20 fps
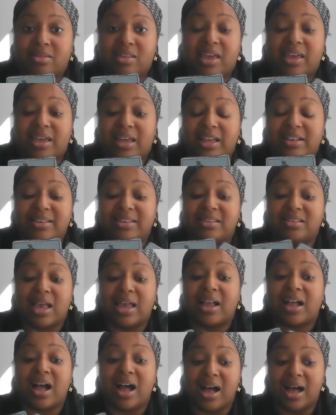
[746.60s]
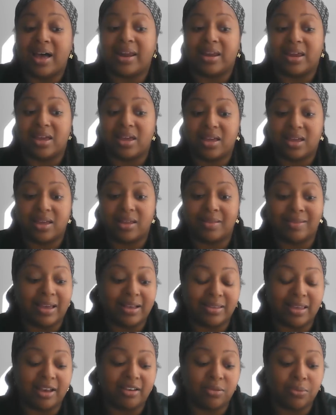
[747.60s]
like it's psychotic.
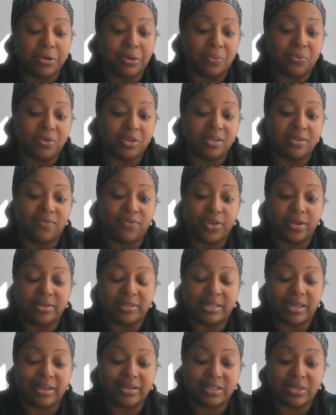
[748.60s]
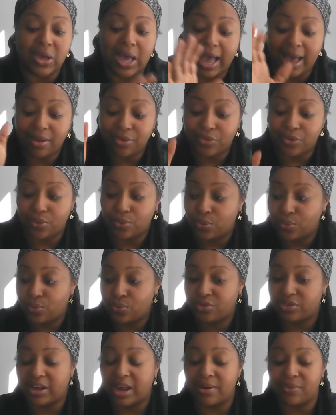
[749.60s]
Like that's what it really feels like. So I don't know
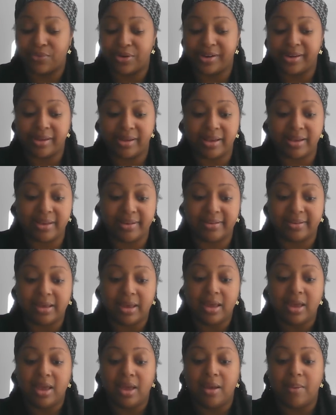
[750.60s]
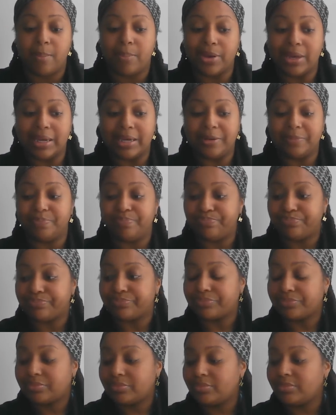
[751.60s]
who's that reading is, but
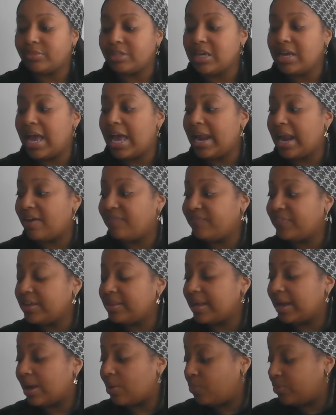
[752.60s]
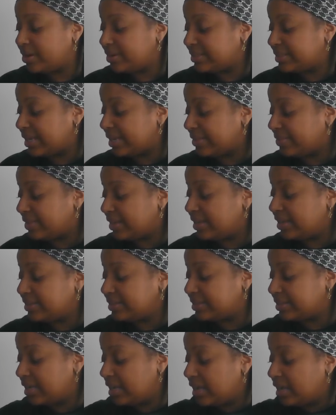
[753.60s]
and I feel like I want to say this.
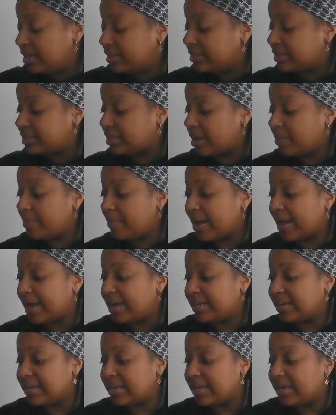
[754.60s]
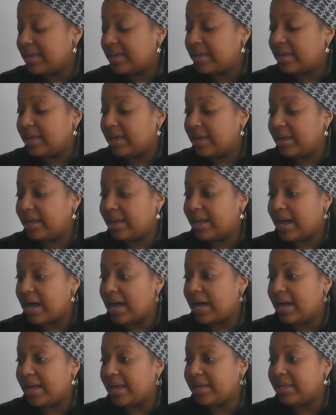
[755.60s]
Somebody
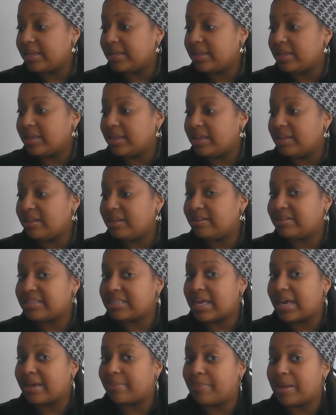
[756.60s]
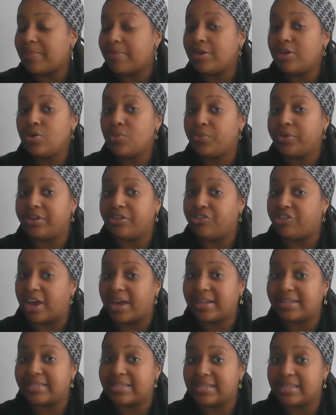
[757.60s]
got it's like maybe you
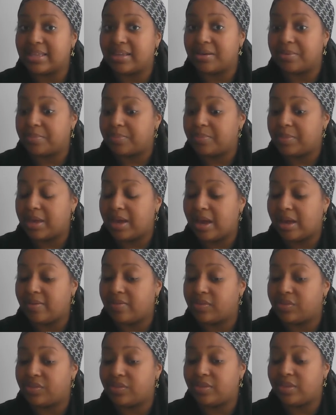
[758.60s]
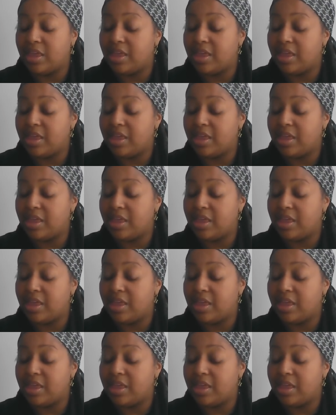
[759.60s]
rejected them and